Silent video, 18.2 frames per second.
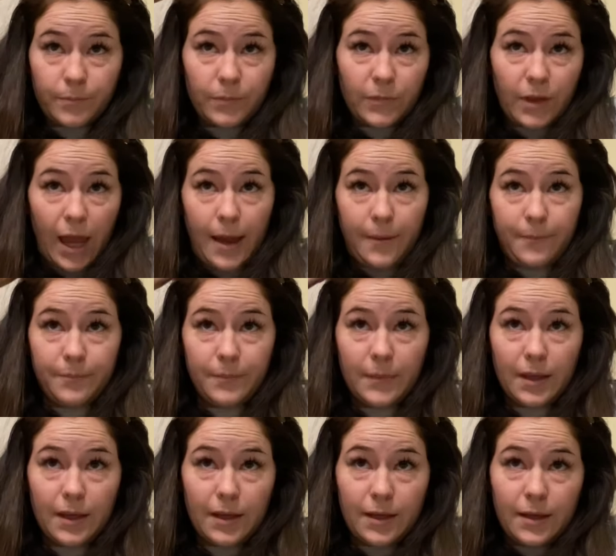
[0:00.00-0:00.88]
Okay,
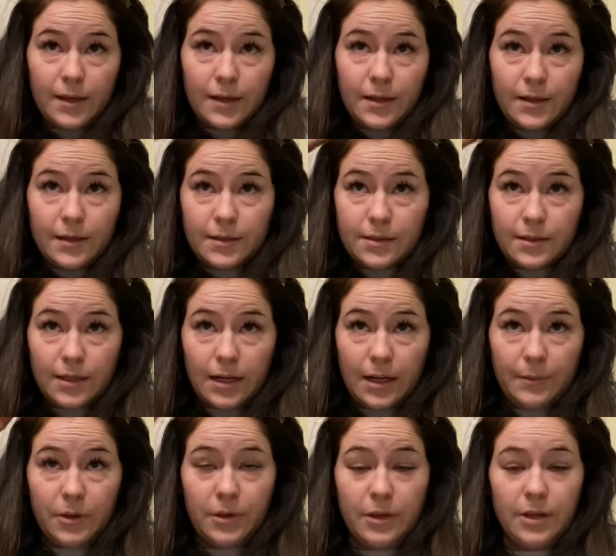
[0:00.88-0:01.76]
so then
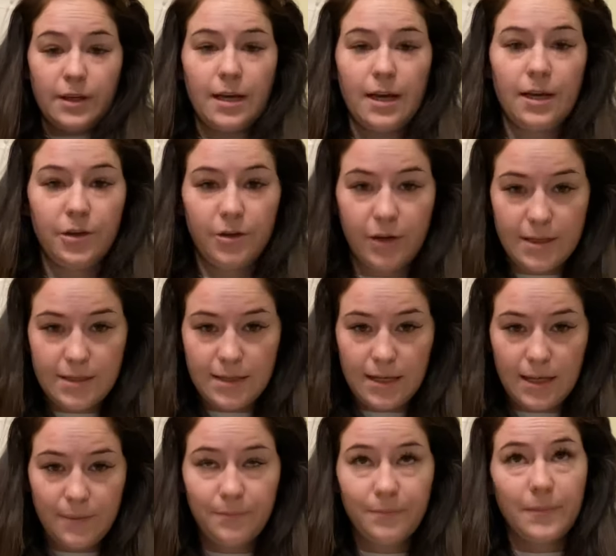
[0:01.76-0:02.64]
I'm looking kind of
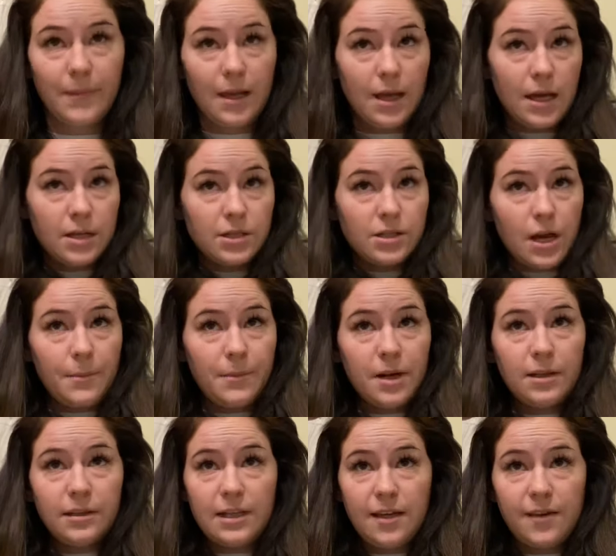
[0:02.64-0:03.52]
crazy. So I'm
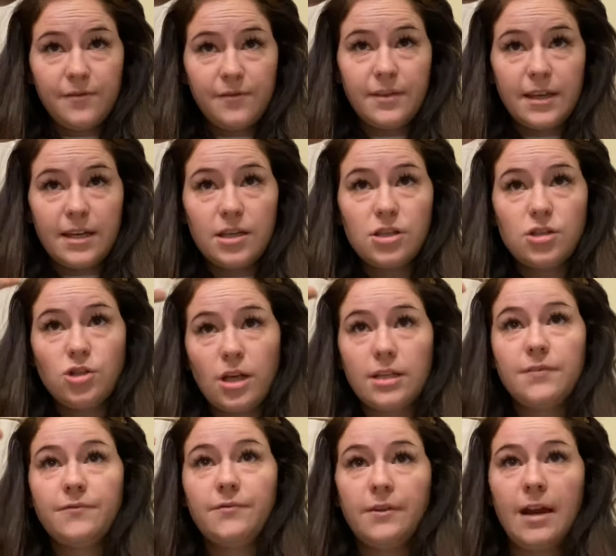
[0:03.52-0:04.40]
gonna leave this
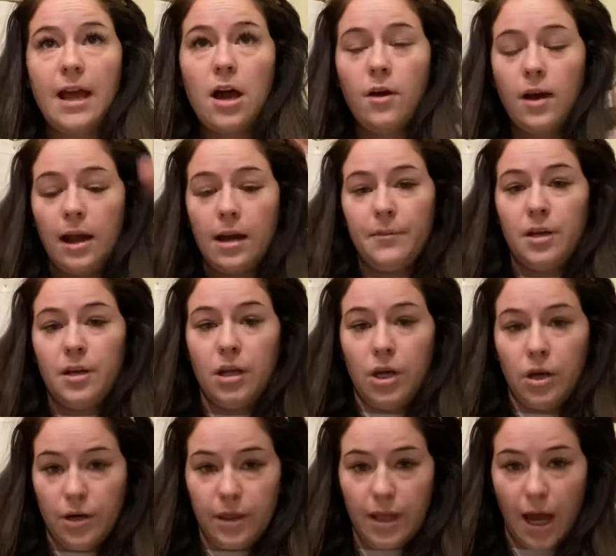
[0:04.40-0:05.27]
just for now, and I'm gonna
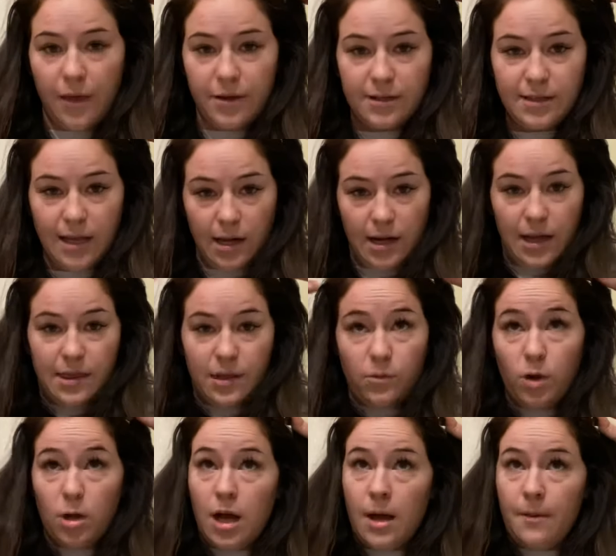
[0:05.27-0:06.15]
go to the other side, and then
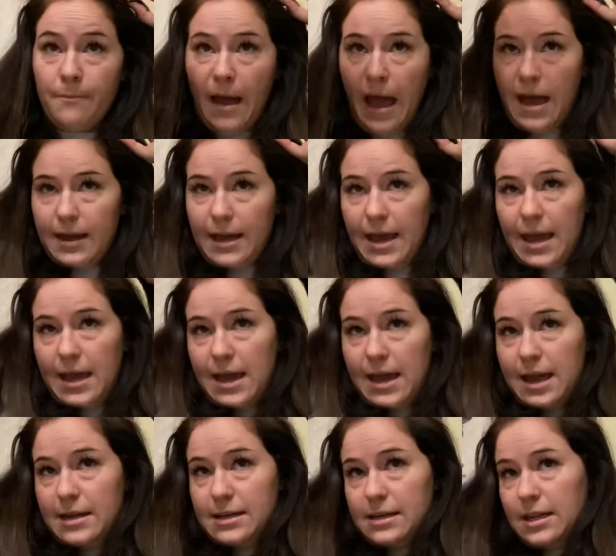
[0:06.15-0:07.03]
we'll come back
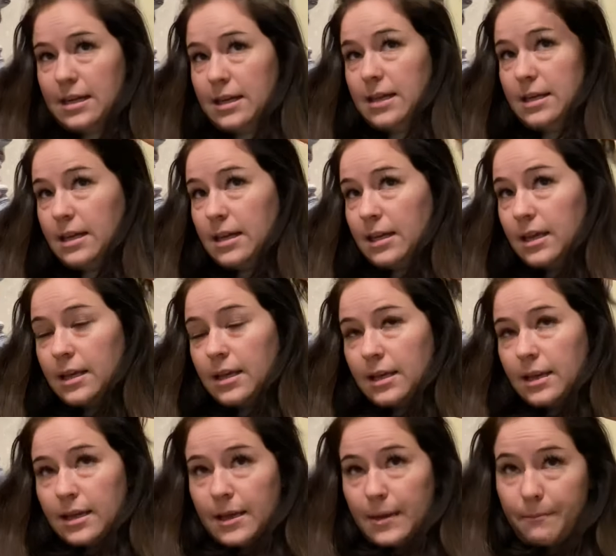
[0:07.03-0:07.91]
and
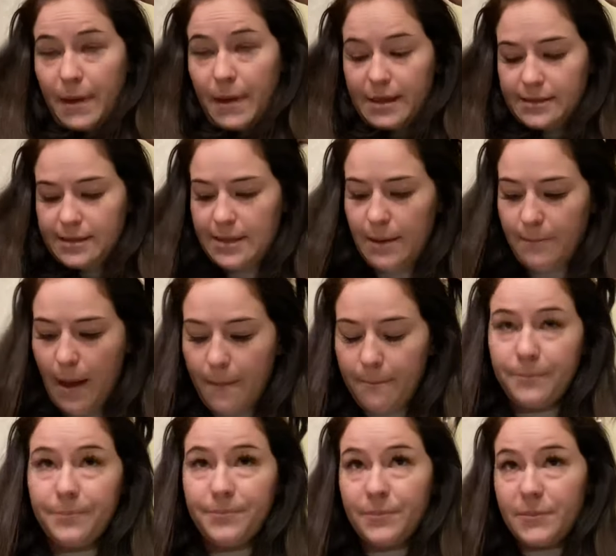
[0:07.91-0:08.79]
mess them up.
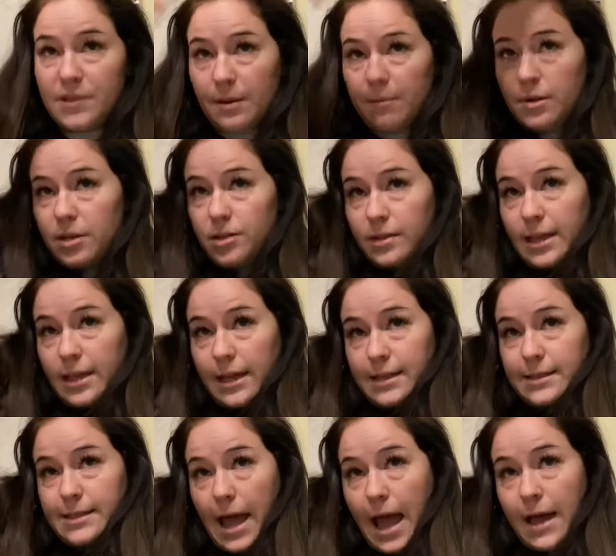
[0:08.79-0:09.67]
So I'm gonna do the
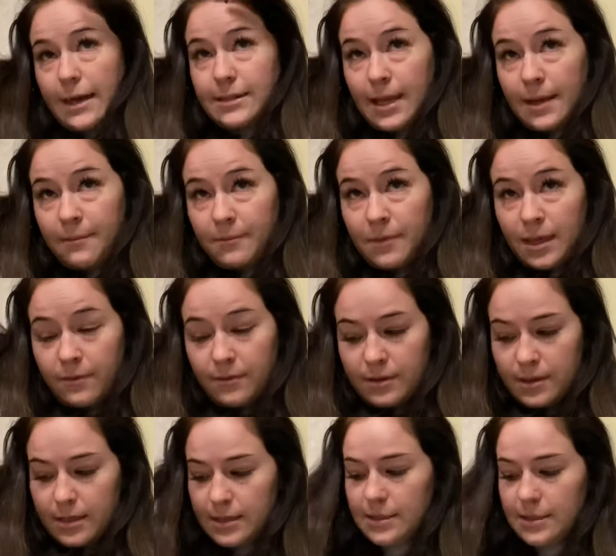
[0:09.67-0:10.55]
exact same thing
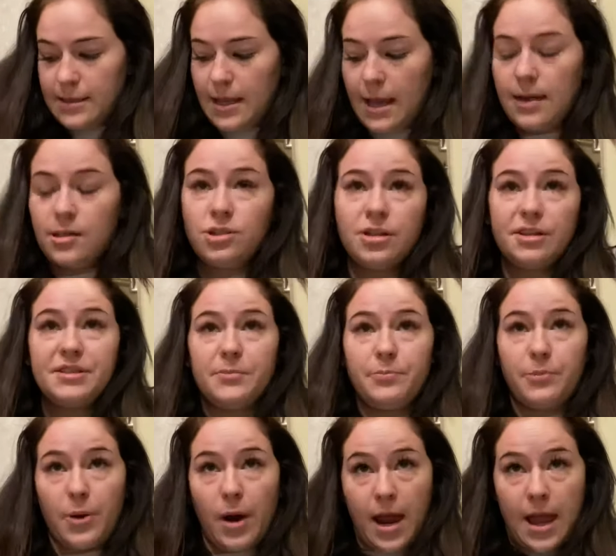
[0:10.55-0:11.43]
with this side, just
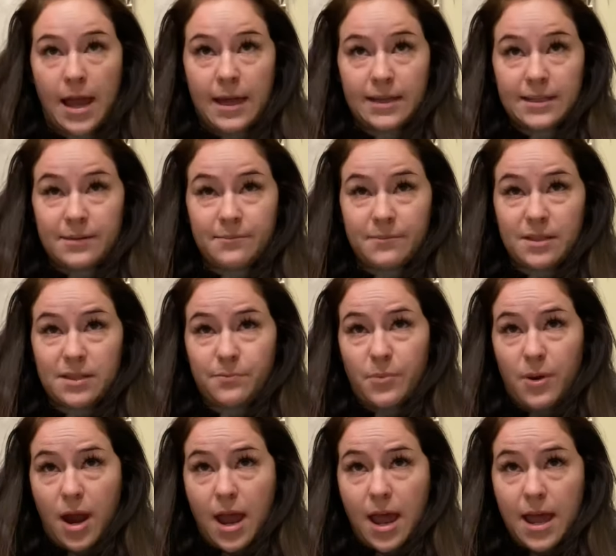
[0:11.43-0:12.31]
spraying some
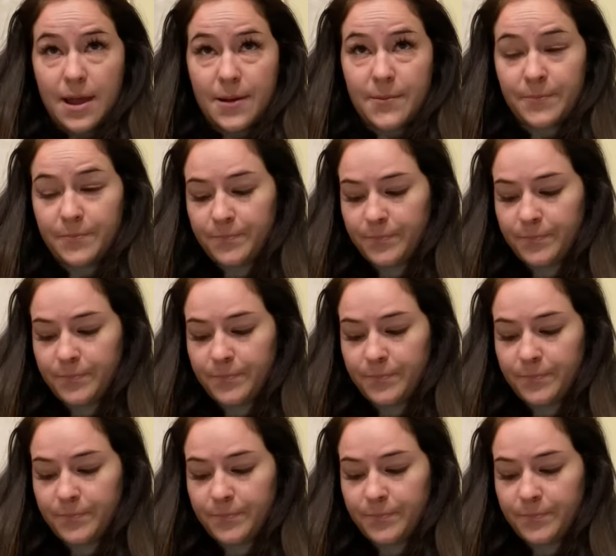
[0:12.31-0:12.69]
spray.